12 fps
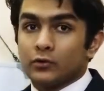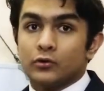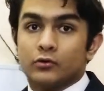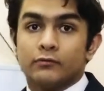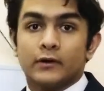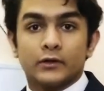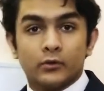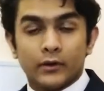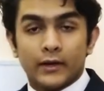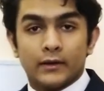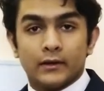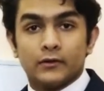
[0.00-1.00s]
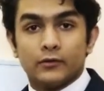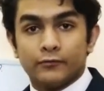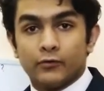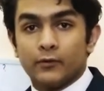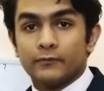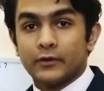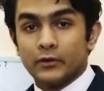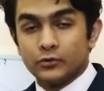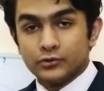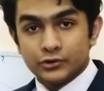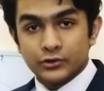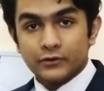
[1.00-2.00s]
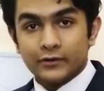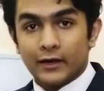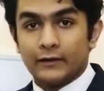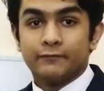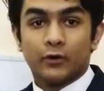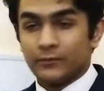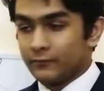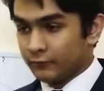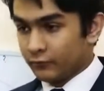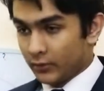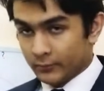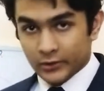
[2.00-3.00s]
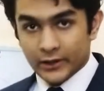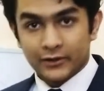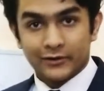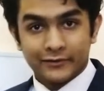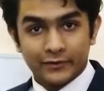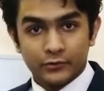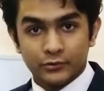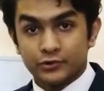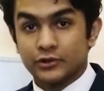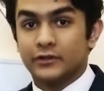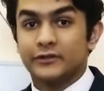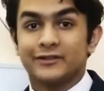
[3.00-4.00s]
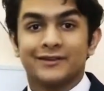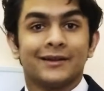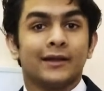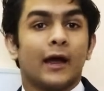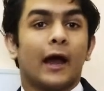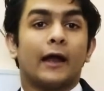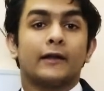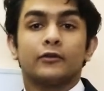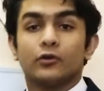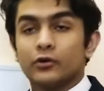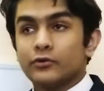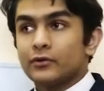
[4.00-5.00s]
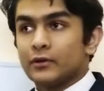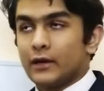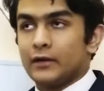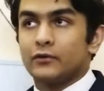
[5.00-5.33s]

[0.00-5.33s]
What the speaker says: work together to form solutions and formulate resolutions. And those